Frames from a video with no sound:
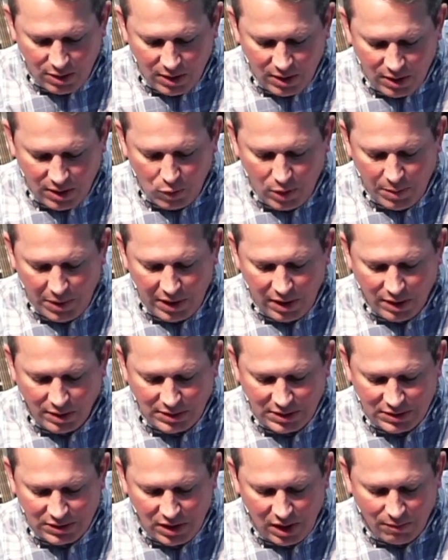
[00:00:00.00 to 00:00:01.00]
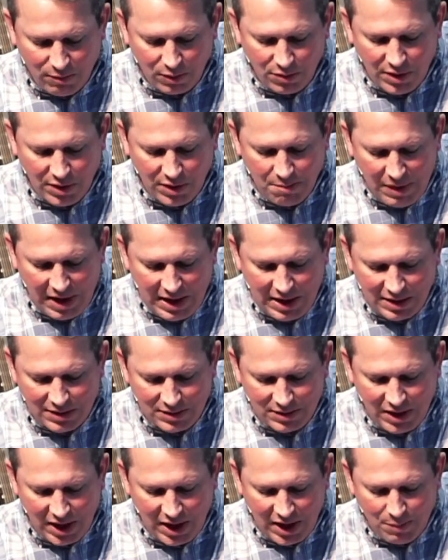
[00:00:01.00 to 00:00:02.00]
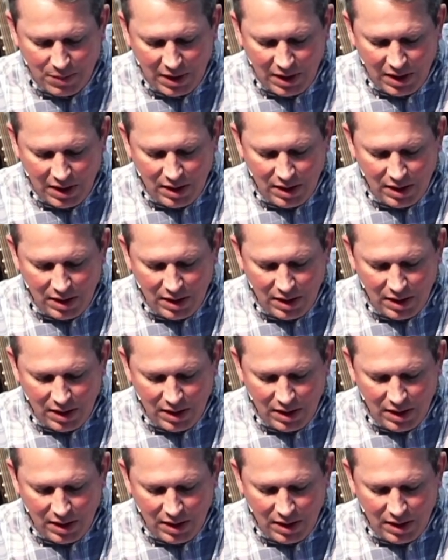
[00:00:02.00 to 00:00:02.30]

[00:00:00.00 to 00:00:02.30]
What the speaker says: If women are discovered, they may escape